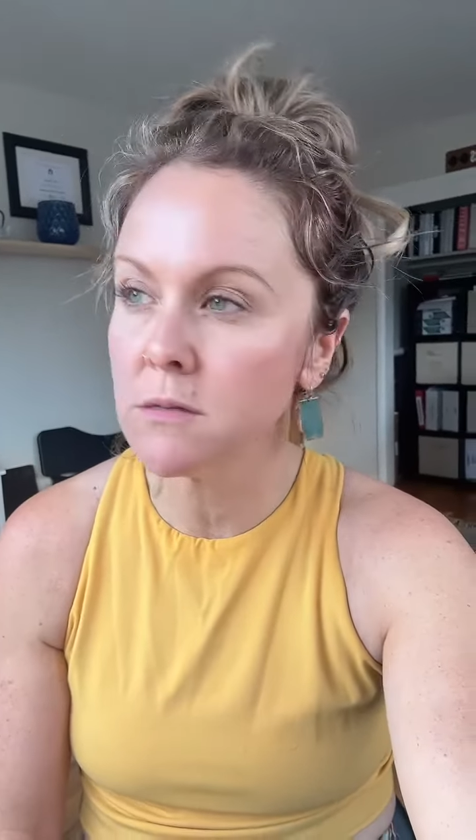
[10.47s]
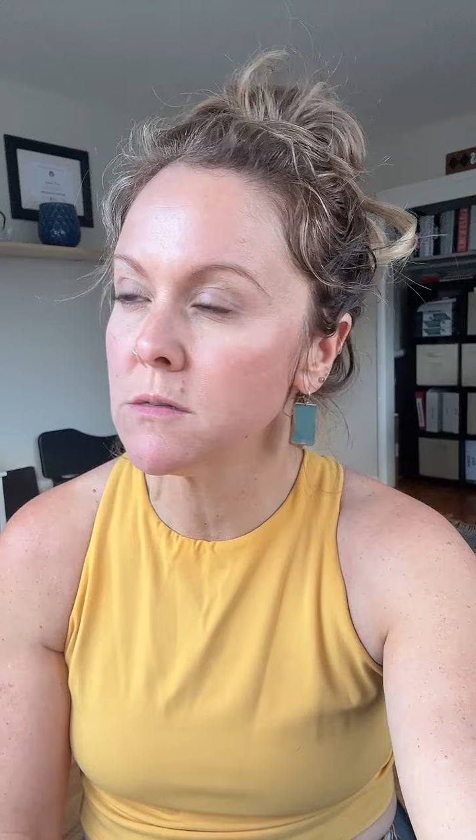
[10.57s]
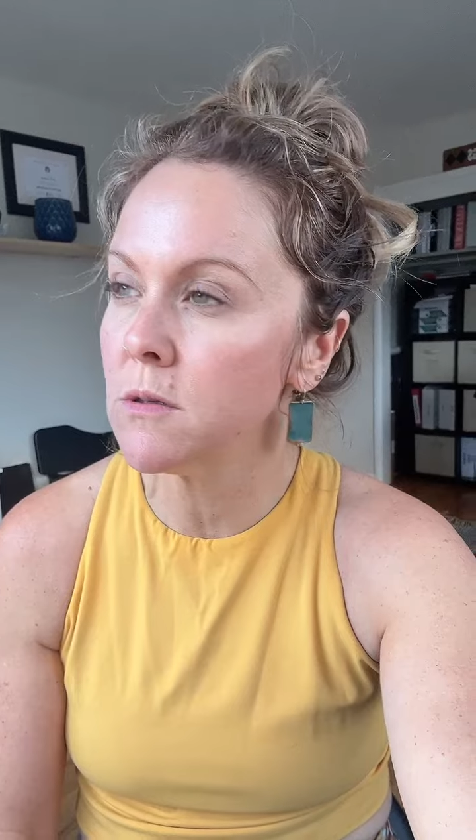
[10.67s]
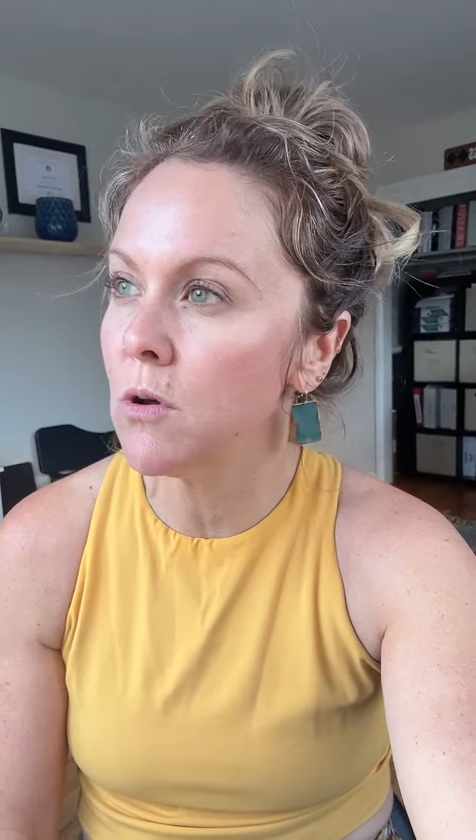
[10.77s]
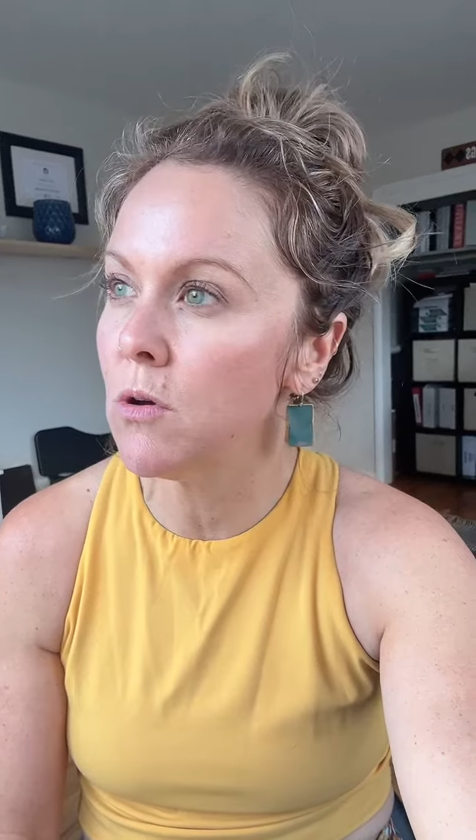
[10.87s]

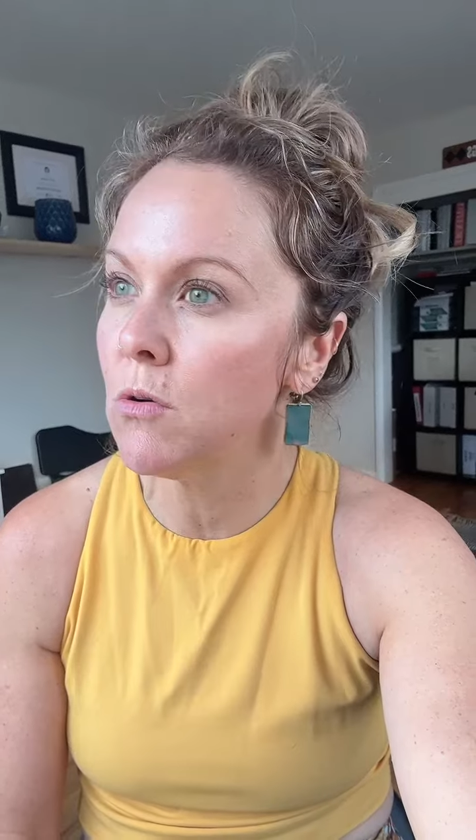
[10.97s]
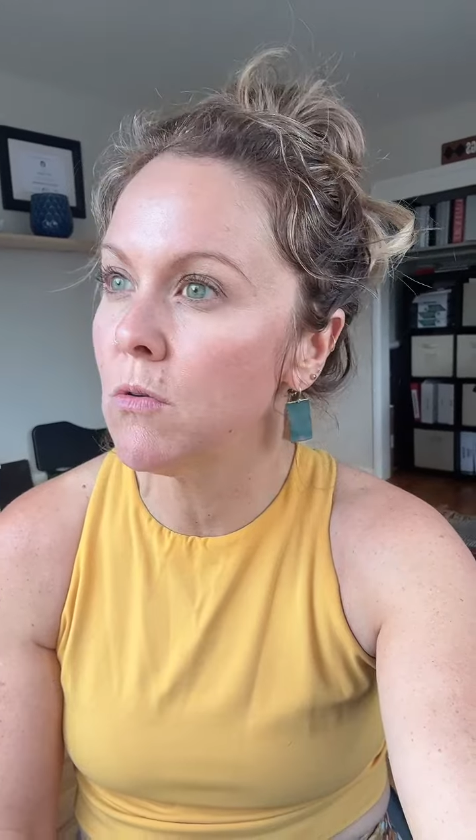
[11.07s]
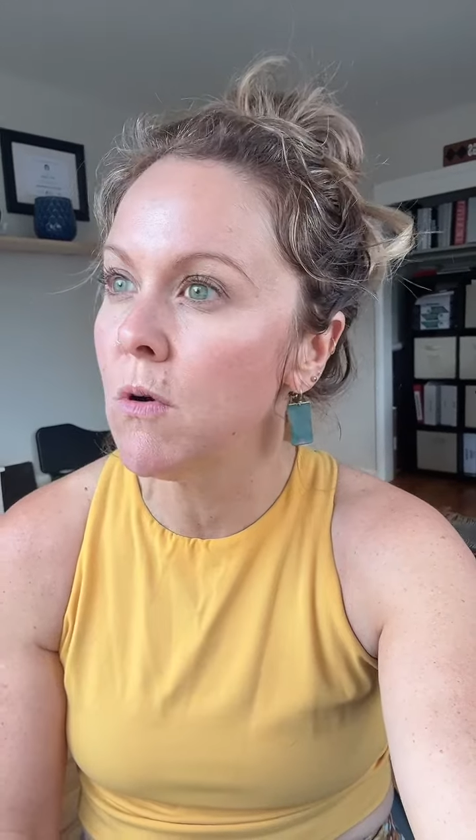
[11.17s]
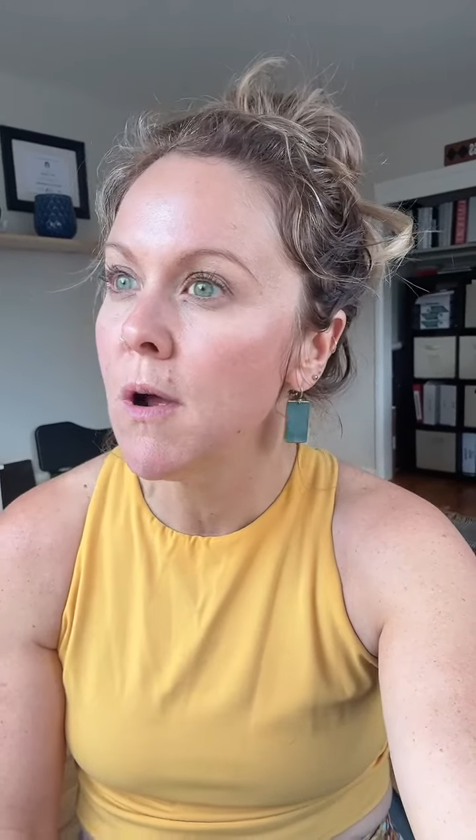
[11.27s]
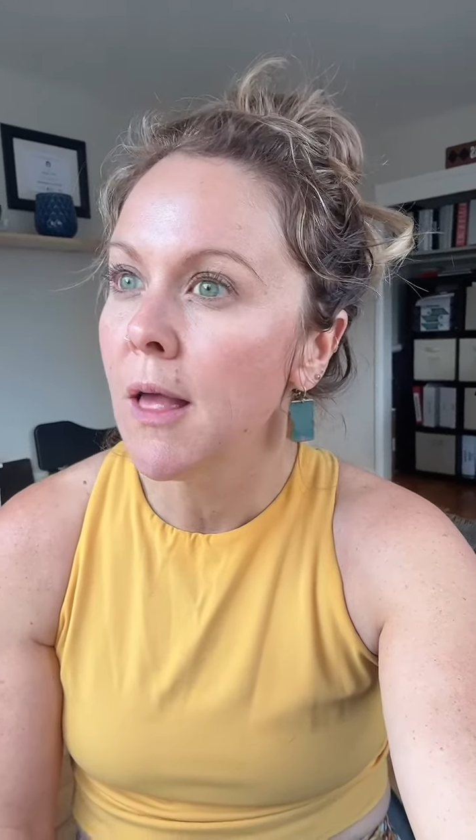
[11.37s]

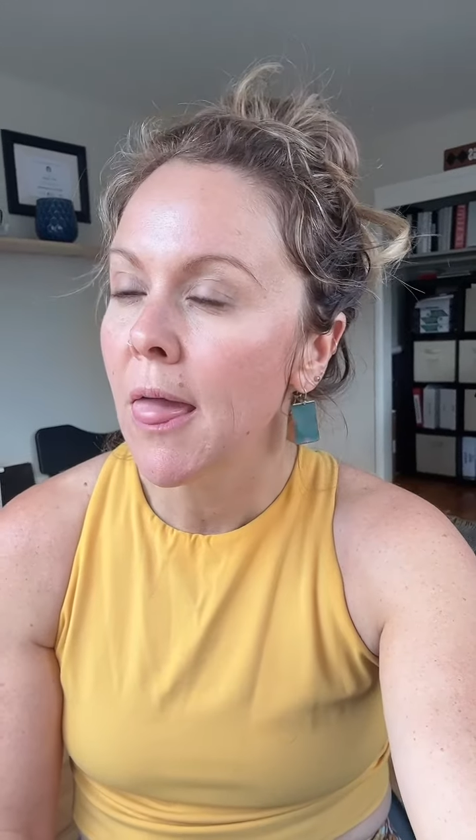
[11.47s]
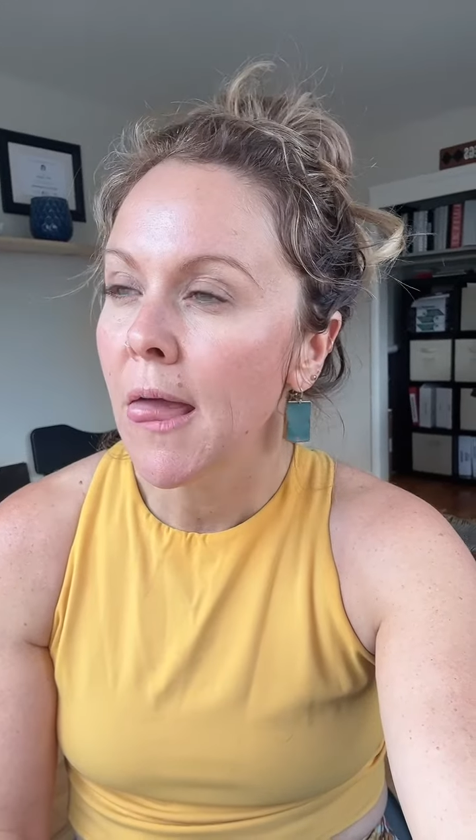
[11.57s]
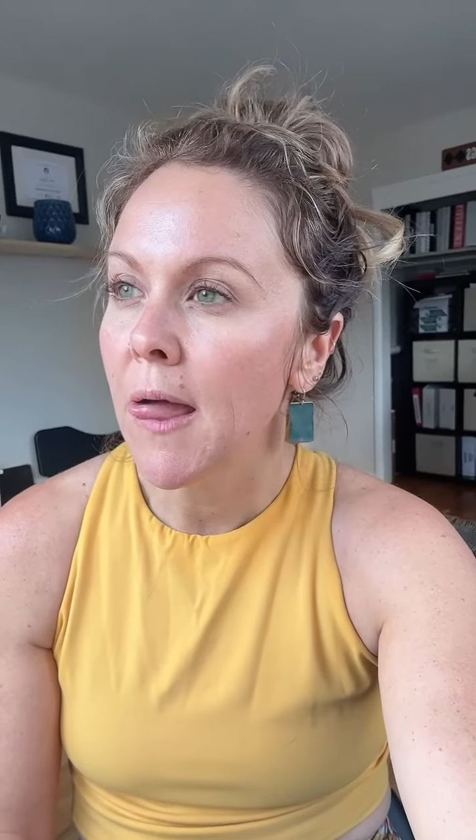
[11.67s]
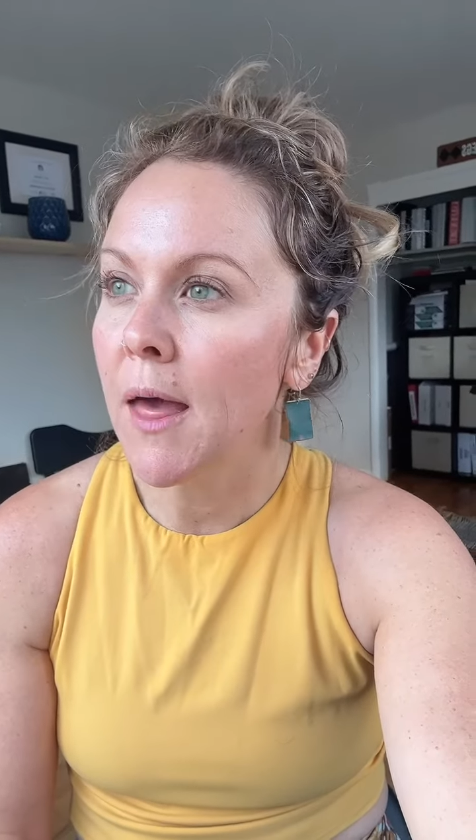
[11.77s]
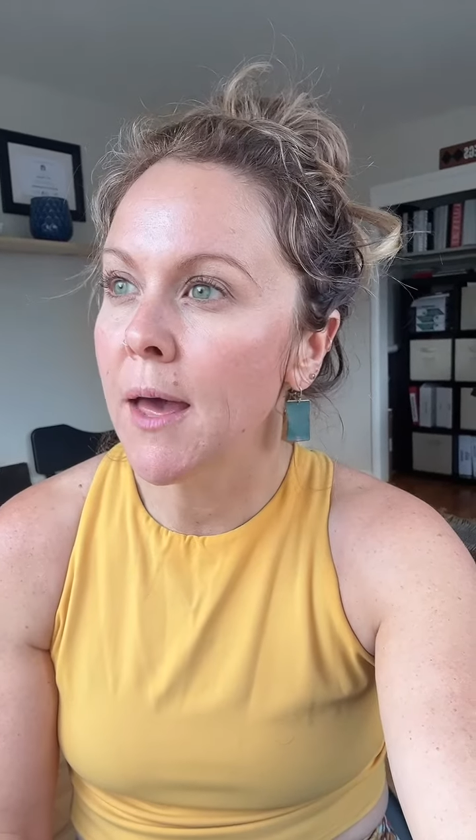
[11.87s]
So
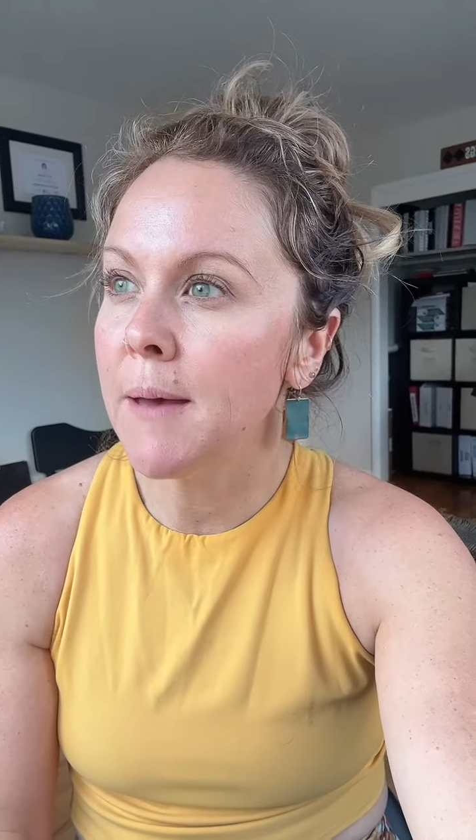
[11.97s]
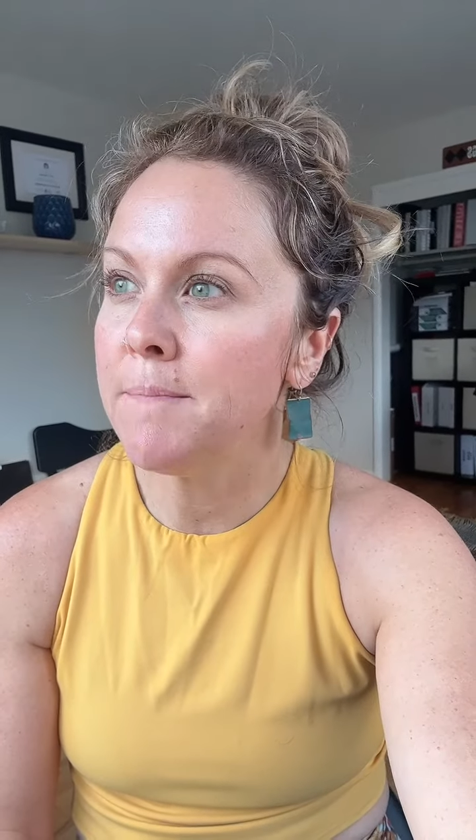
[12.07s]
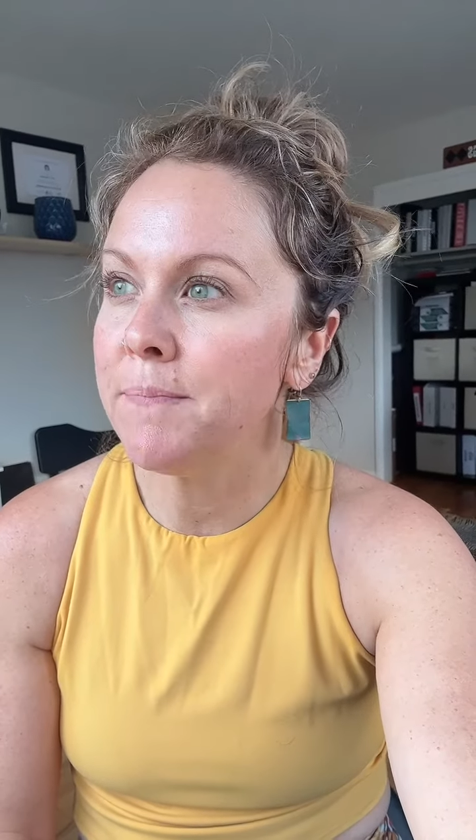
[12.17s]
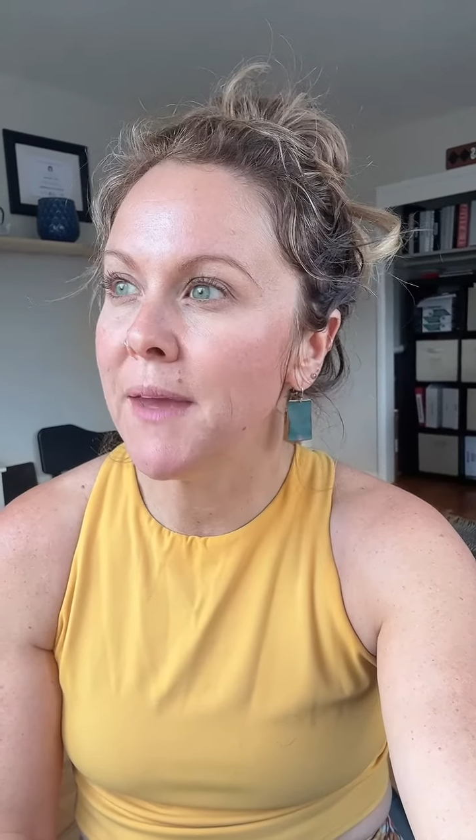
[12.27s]
um,